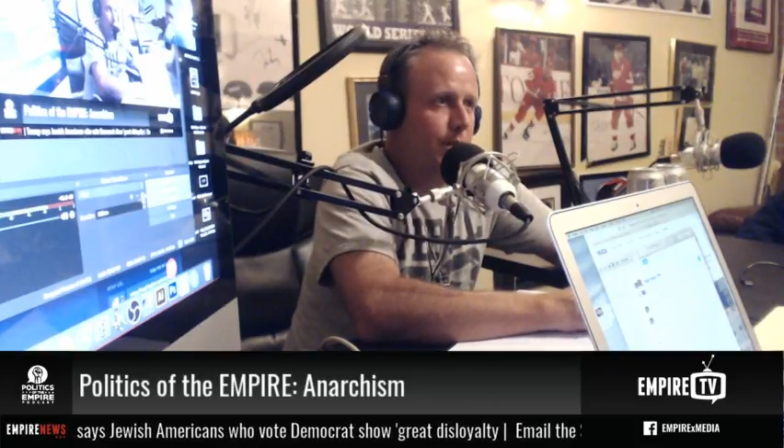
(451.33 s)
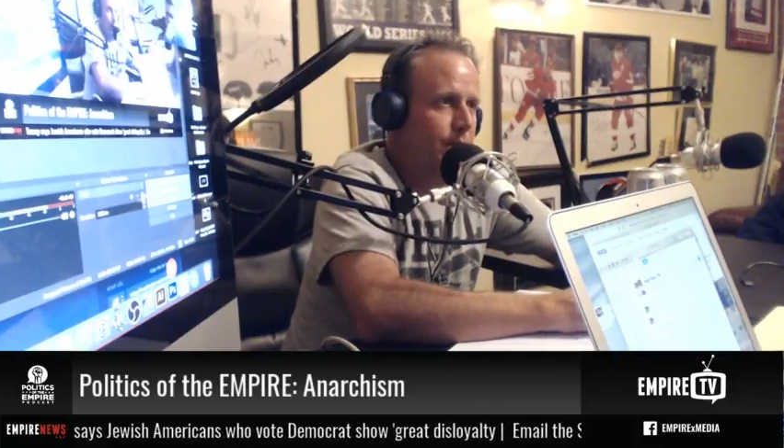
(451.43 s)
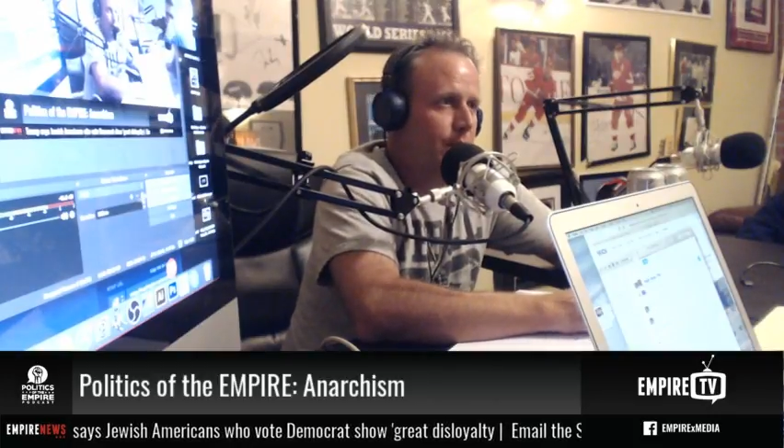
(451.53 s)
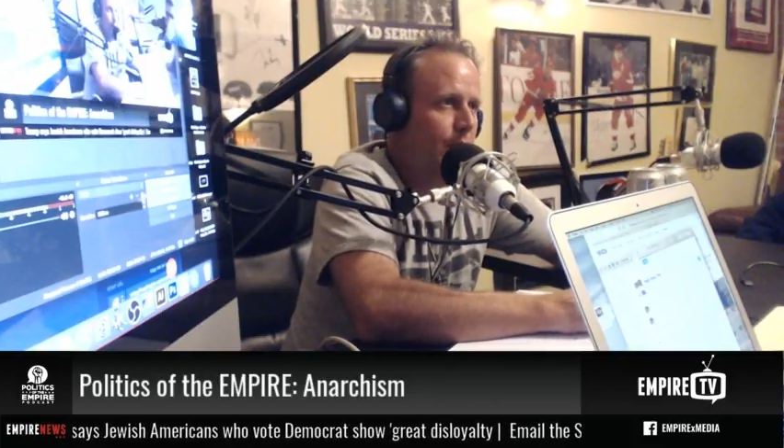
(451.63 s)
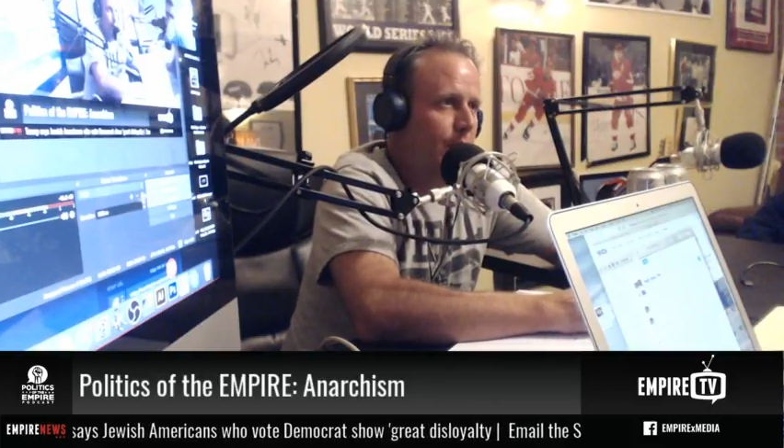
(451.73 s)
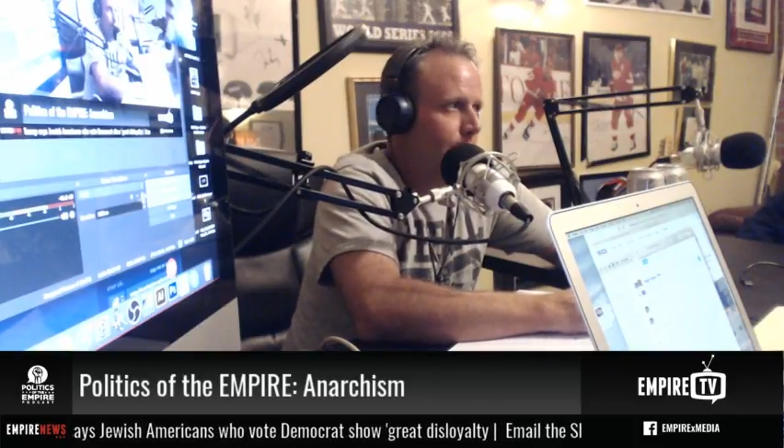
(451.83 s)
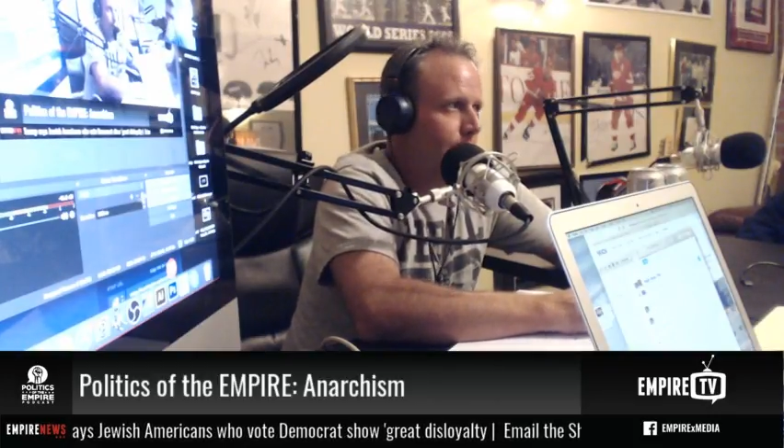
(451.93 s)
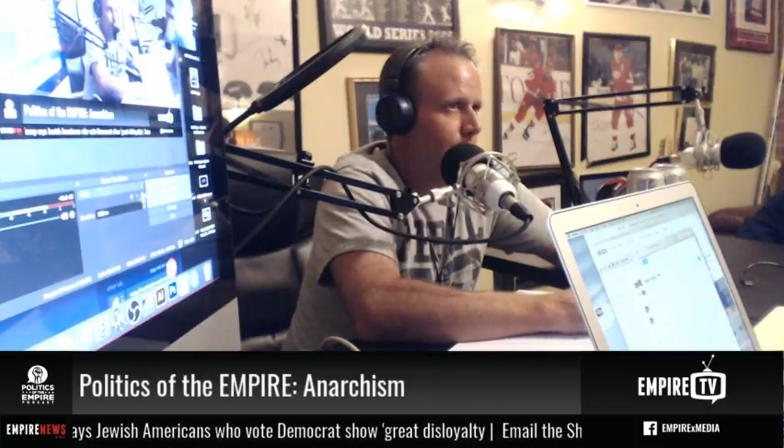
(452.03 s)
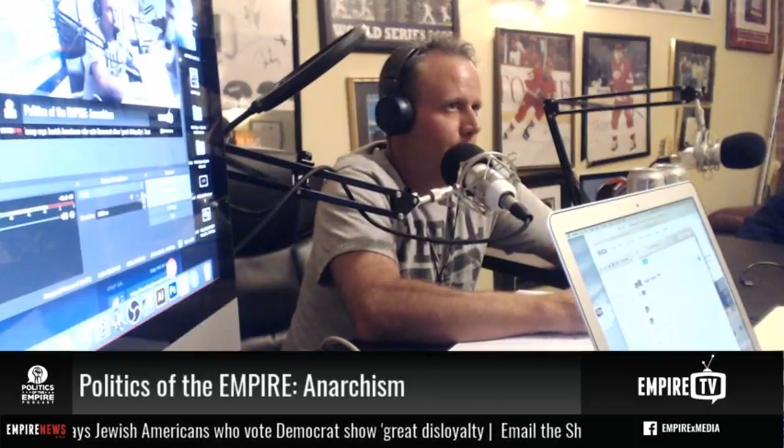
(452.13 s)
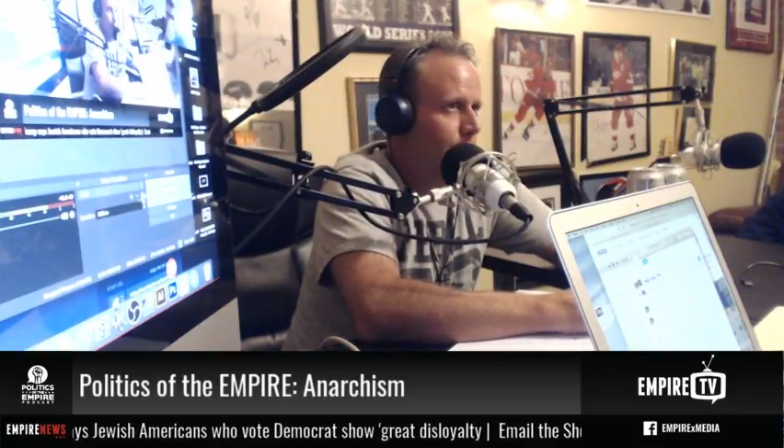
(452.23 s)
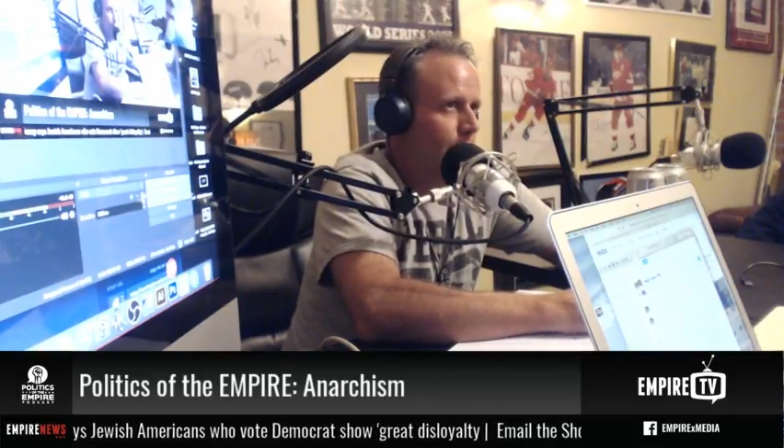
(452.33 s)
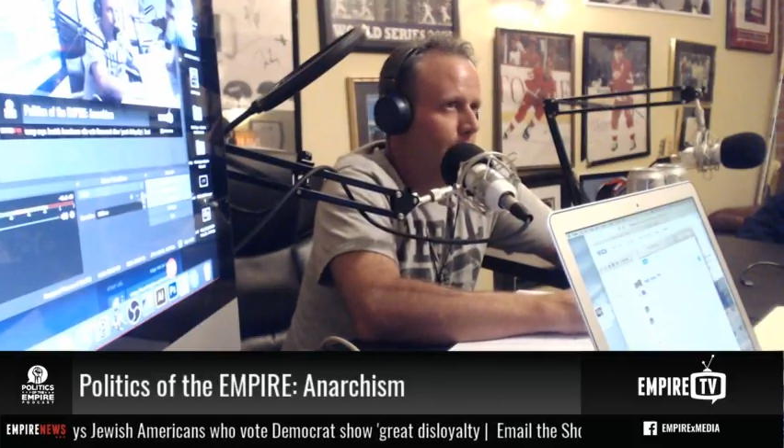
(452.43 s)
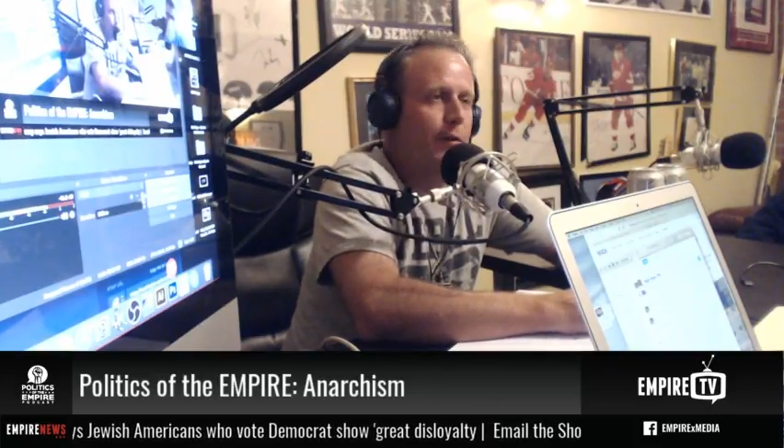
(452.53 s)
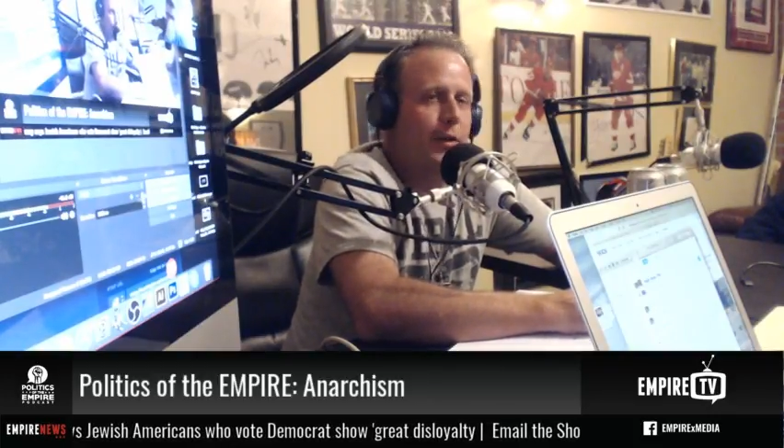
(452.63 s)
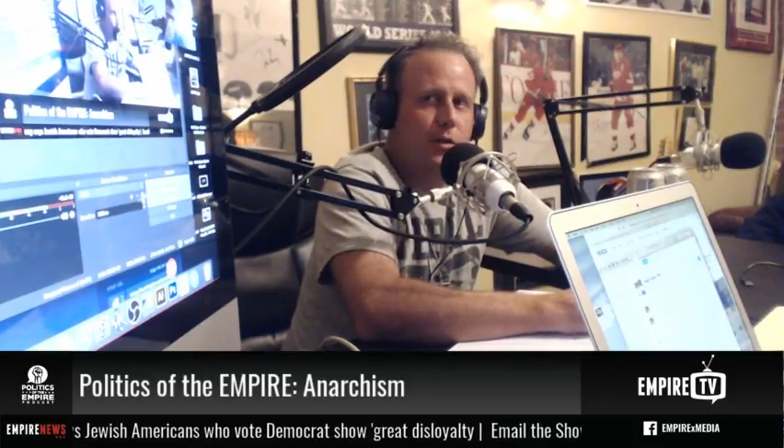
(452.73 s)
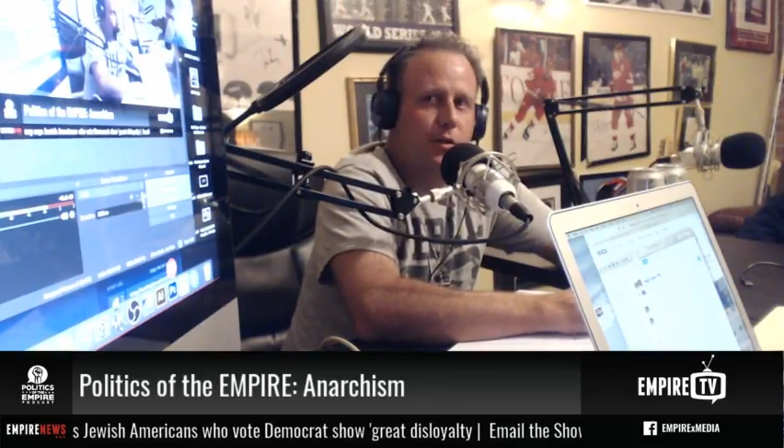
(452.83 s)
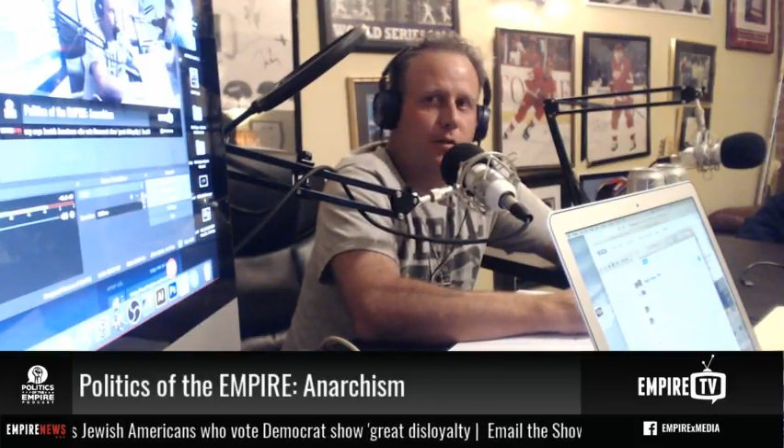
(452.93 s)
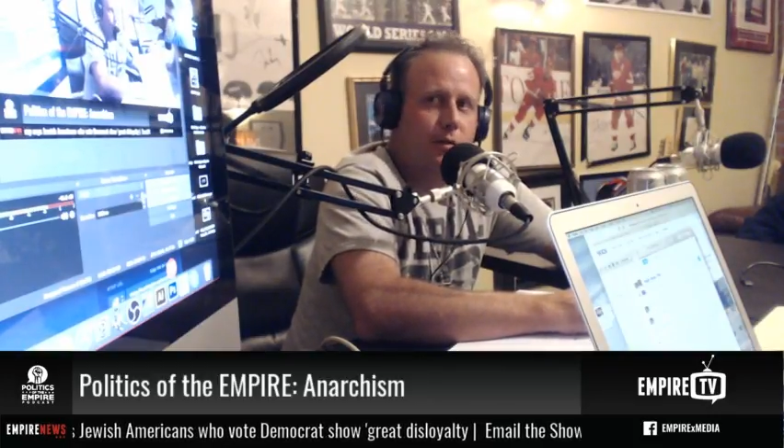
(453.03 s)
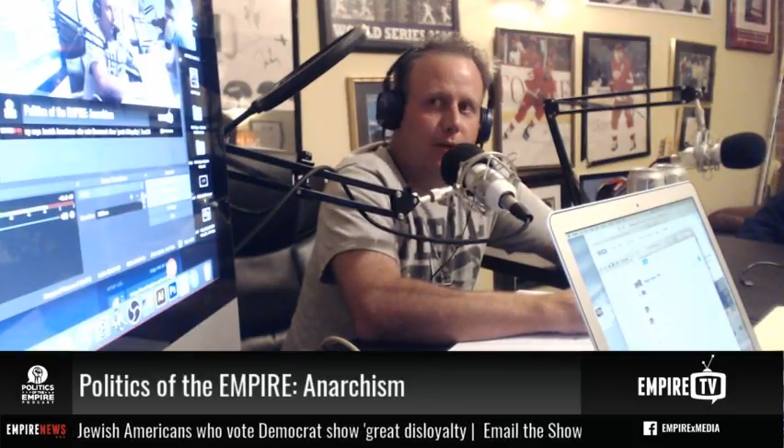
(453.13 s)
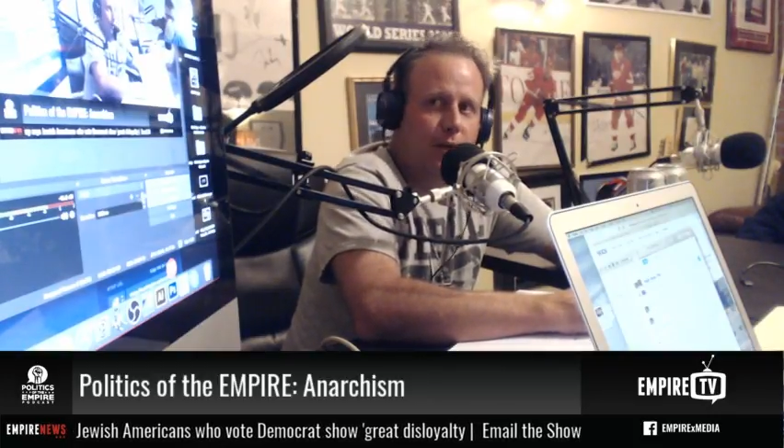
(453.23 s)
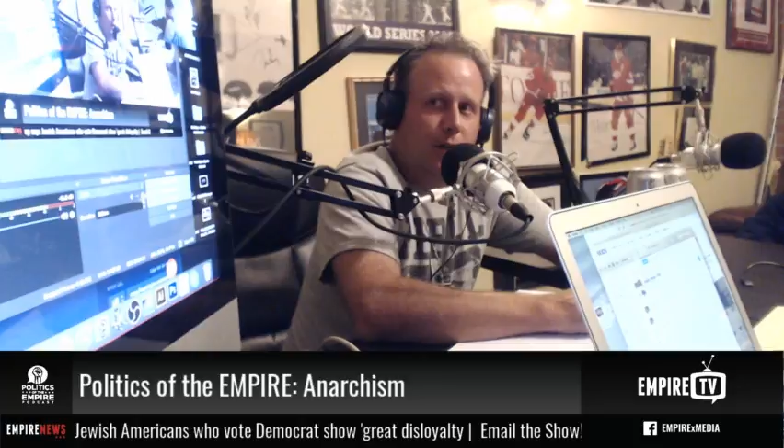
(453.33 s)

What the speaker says: anarchy, and they have chaos.